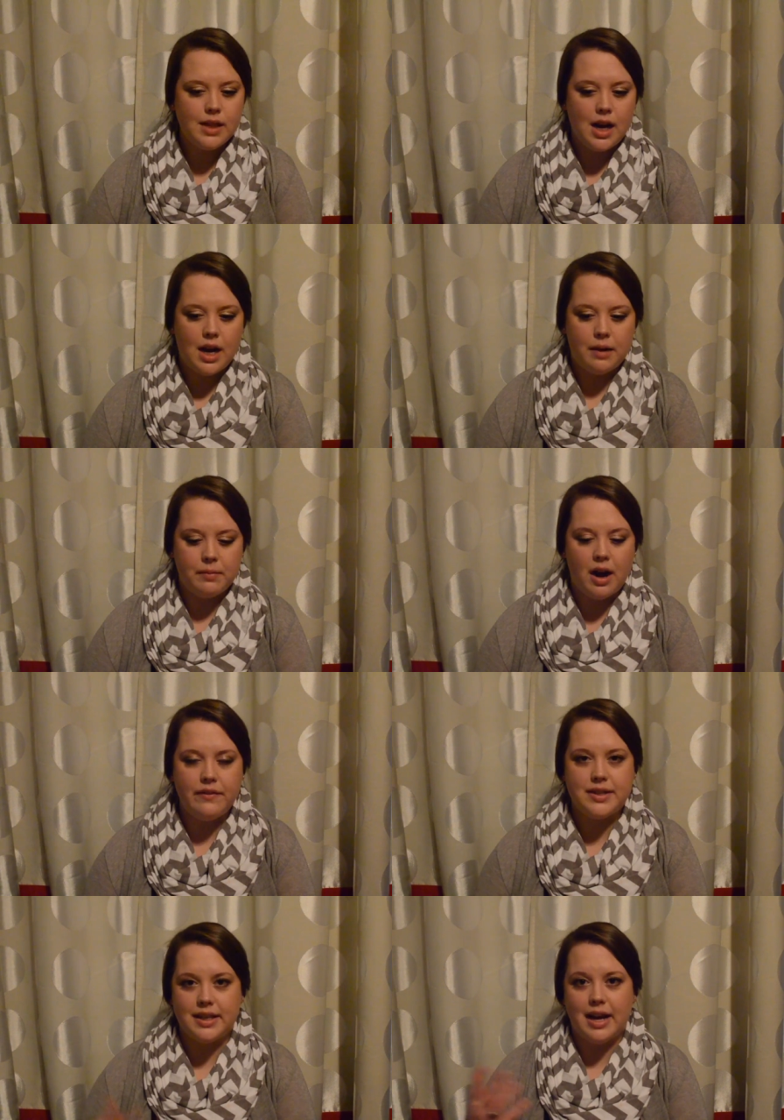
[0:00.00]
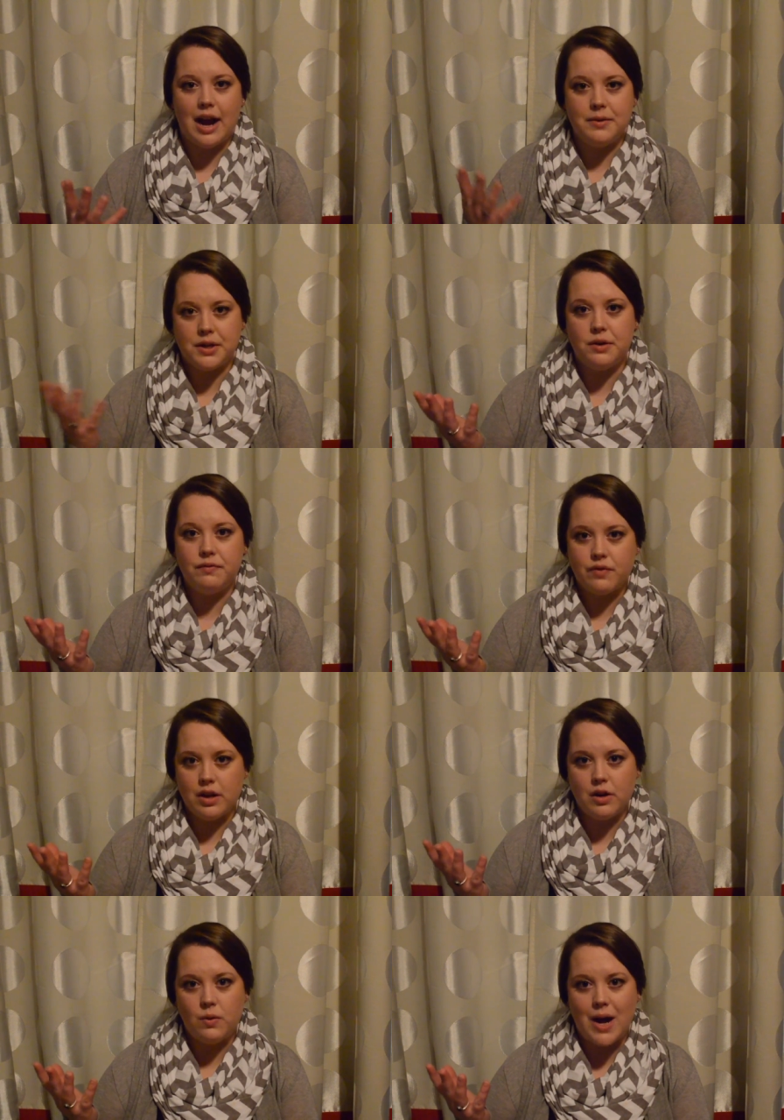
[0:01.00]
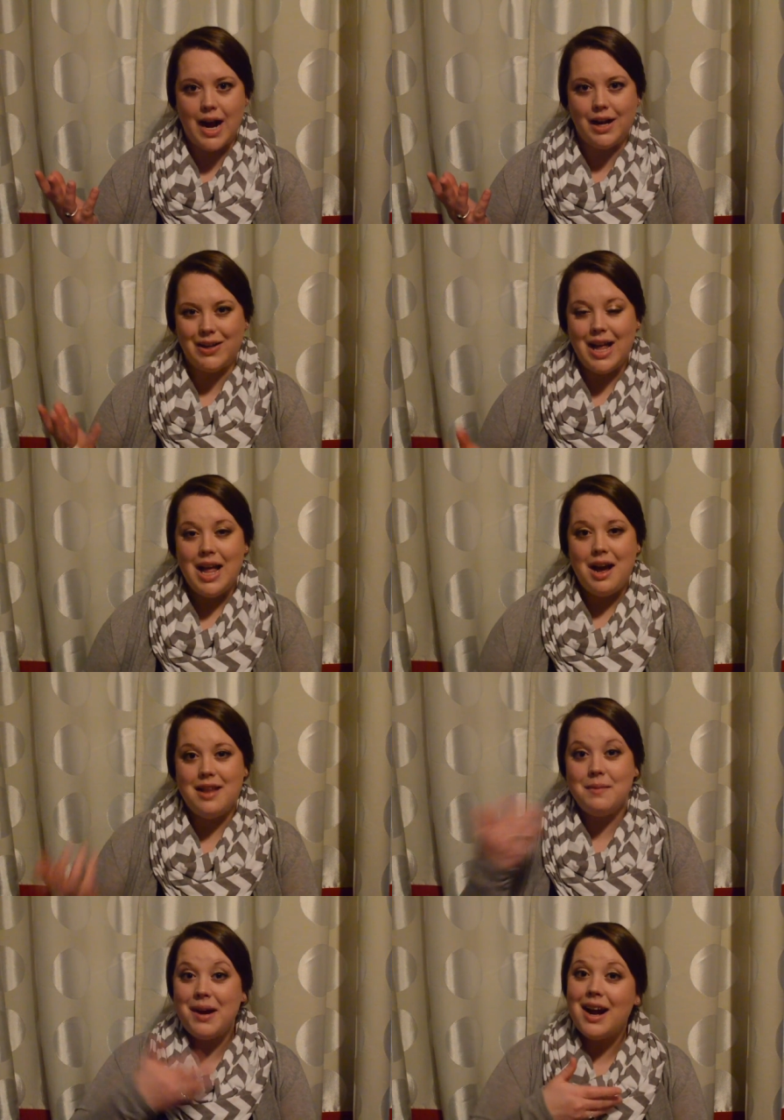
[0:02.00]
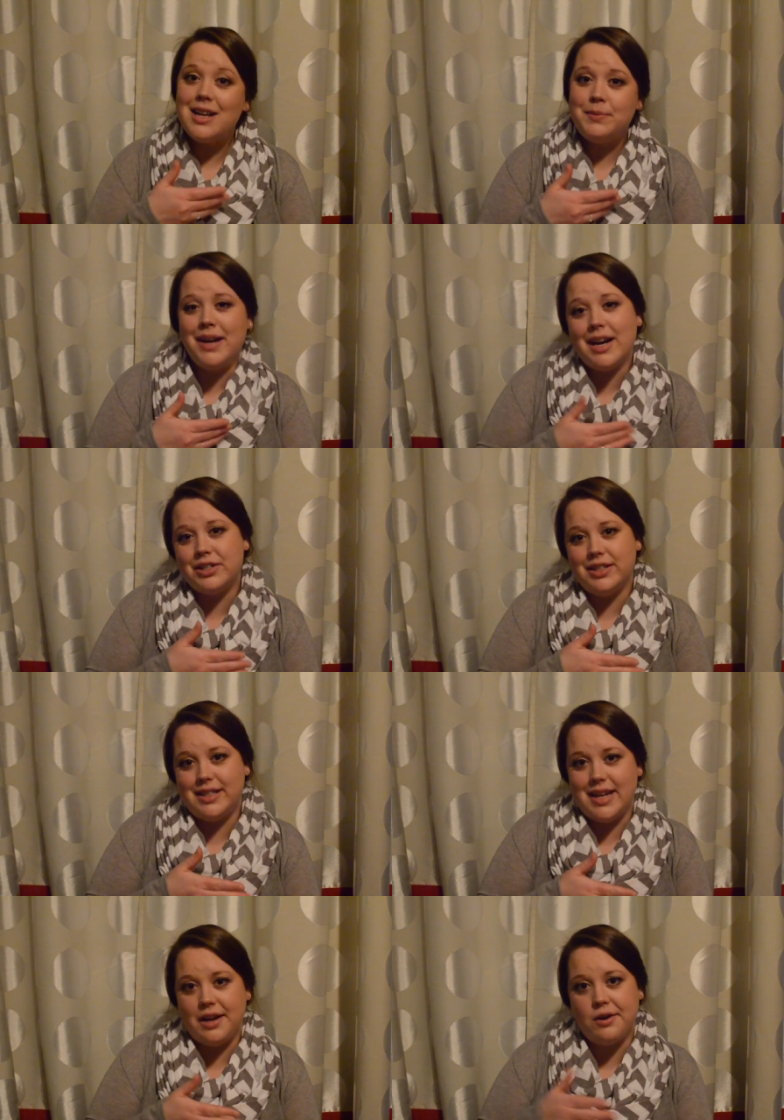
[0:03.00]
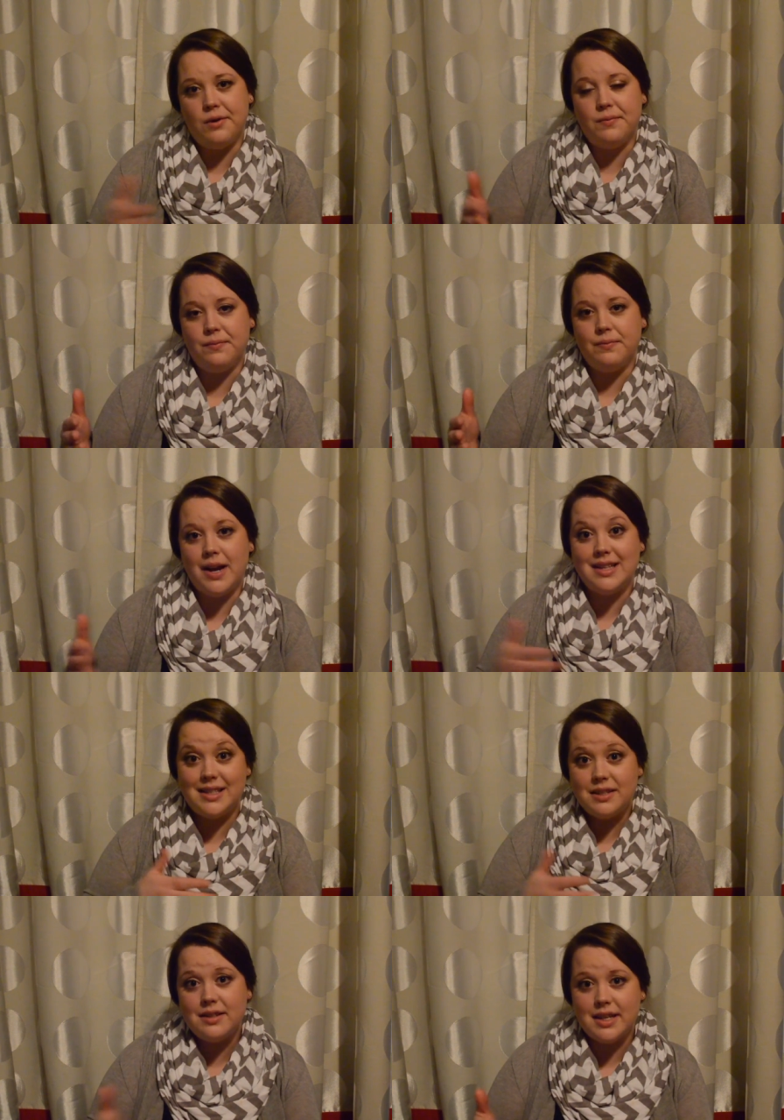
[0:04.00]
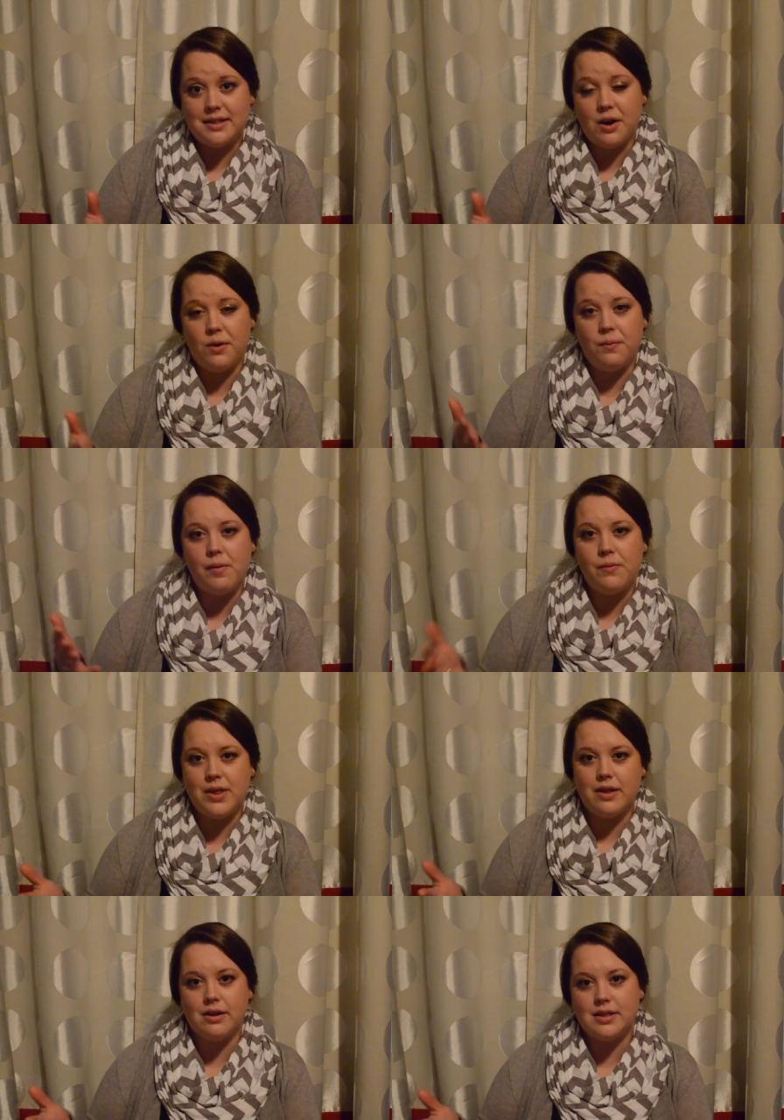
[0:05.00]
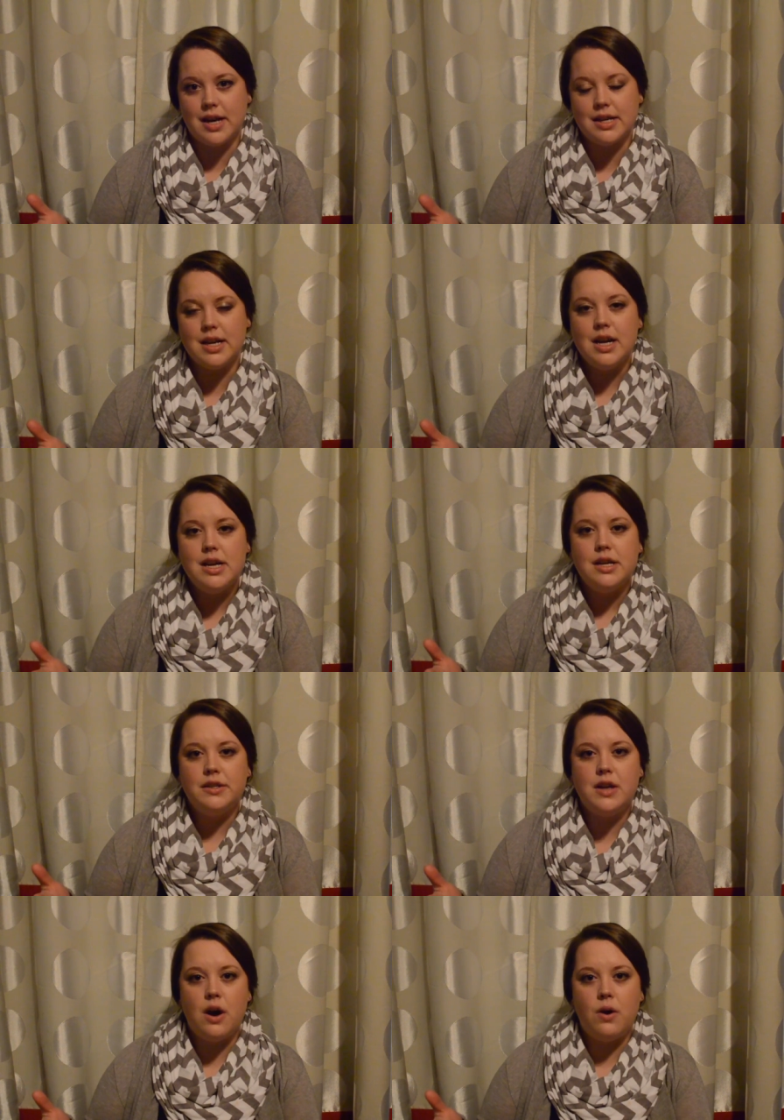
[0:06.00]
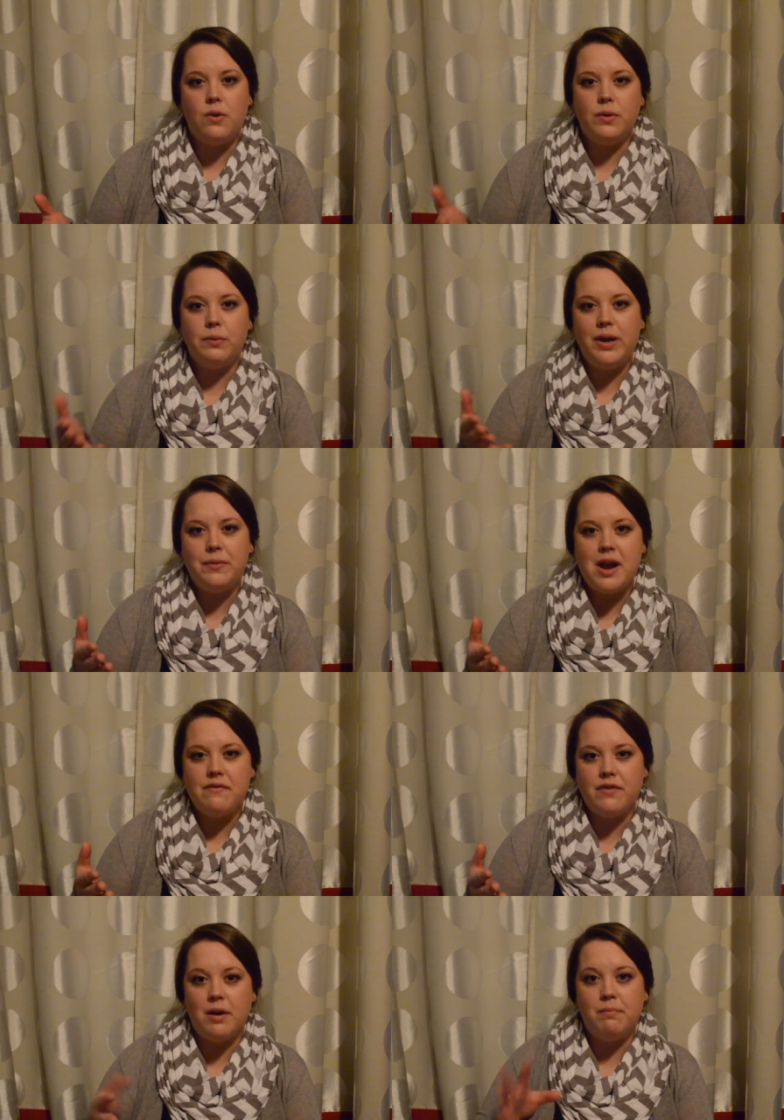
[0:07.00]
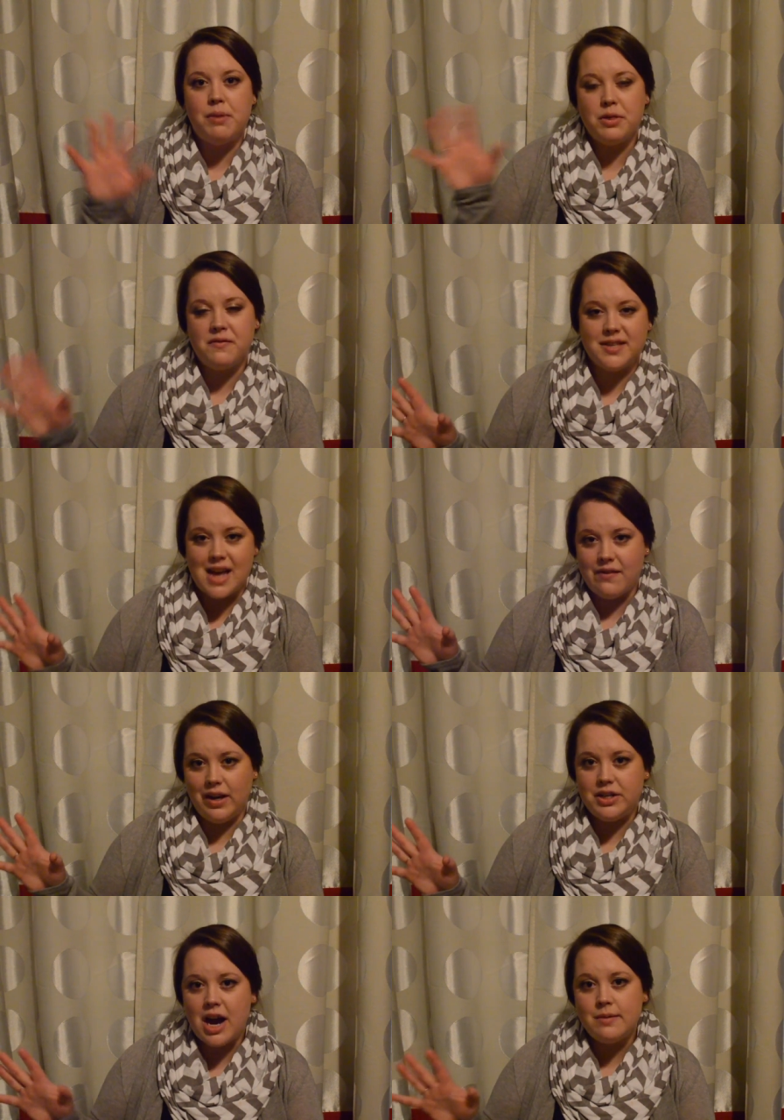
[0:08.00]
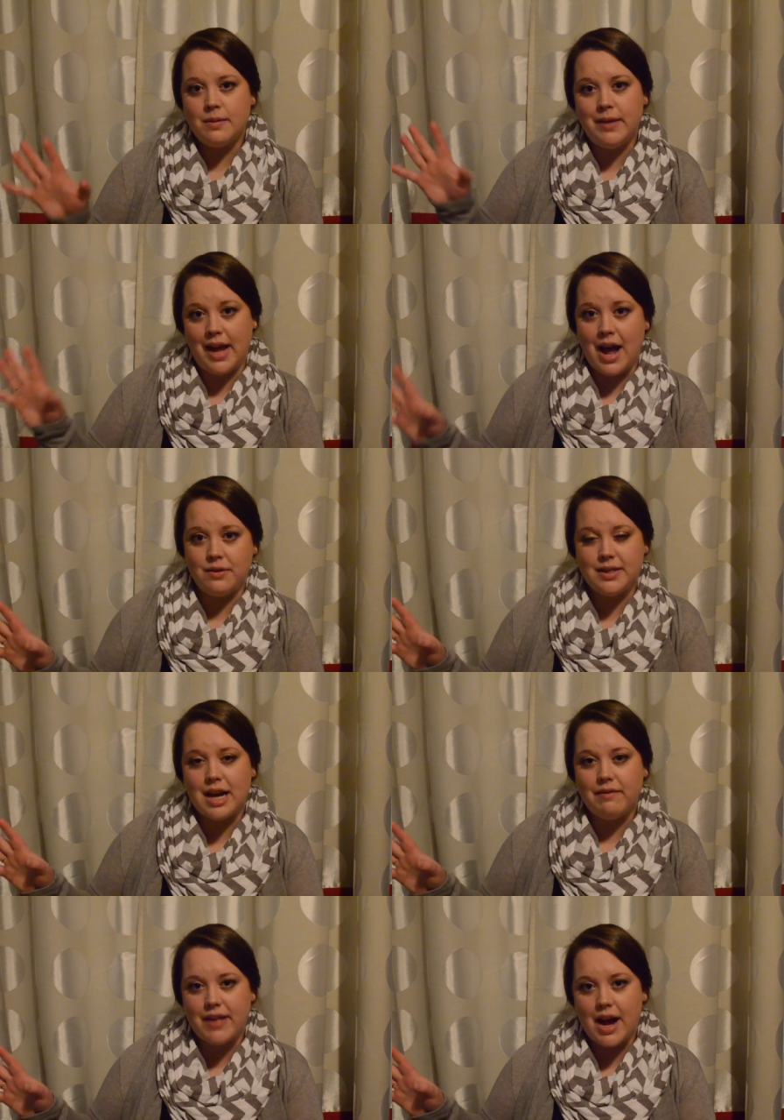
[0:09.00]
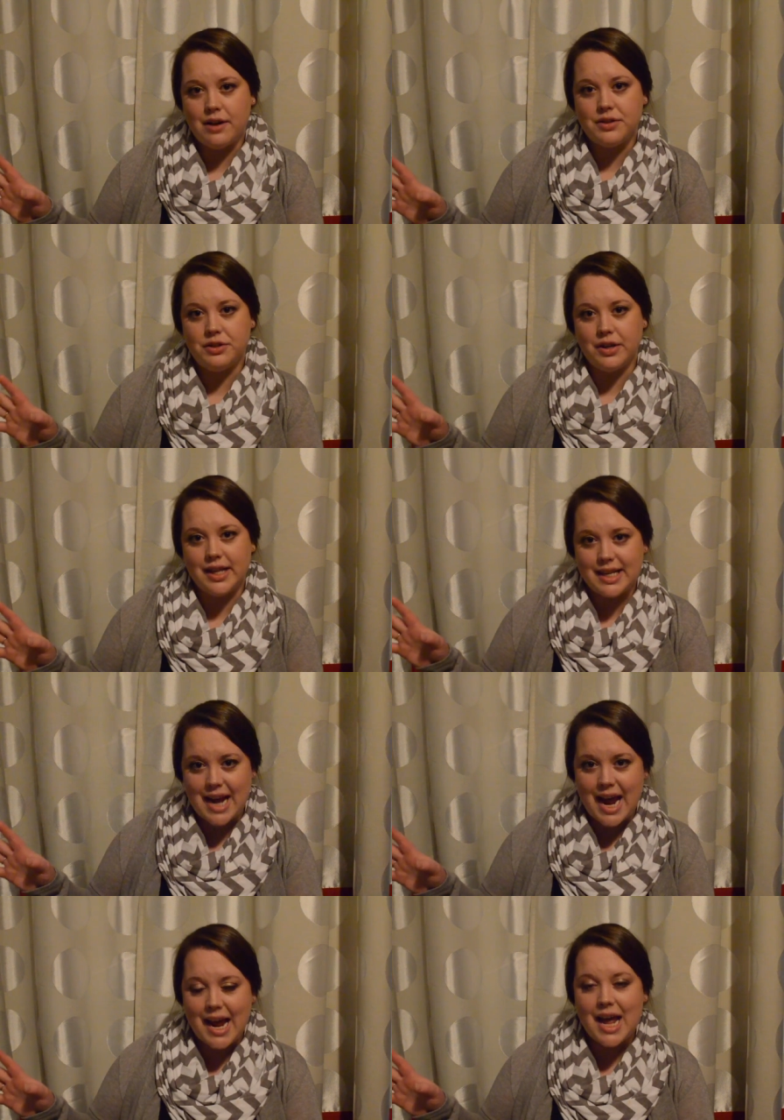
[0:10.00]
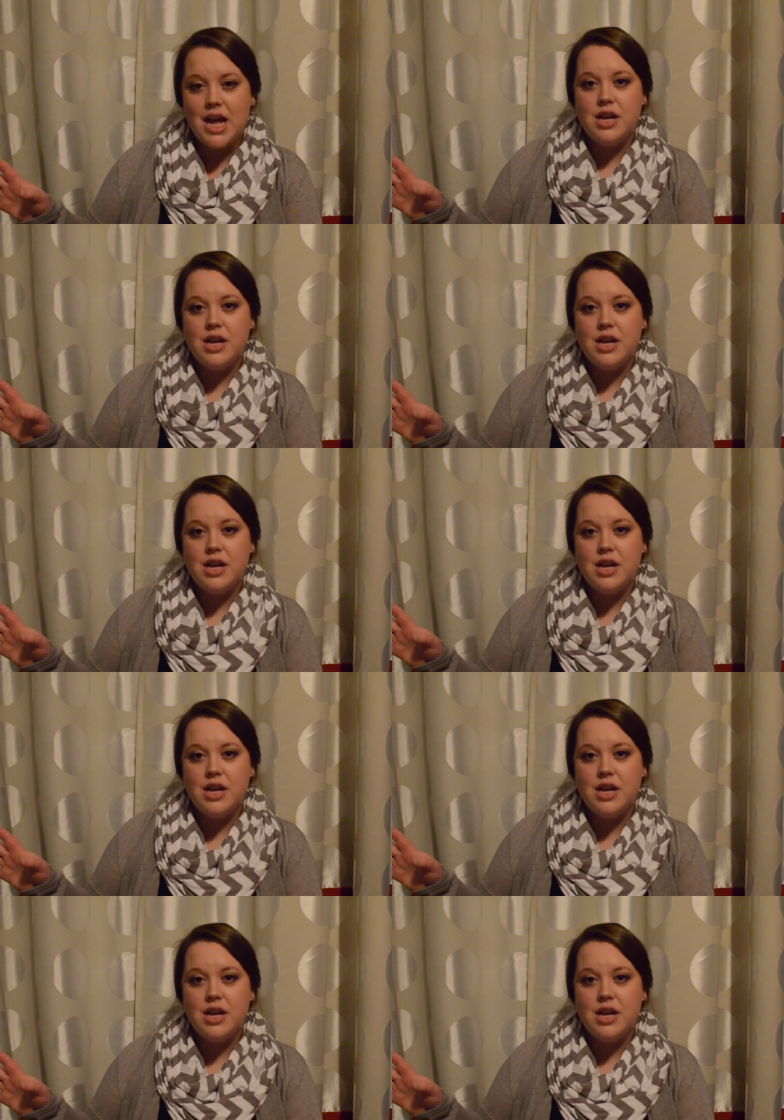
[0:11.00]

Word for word: um, obviously I was home for a little while and then my husband actually stayed home and still stays home with our son. So we went from both of us having jobs and being outside of the house during the day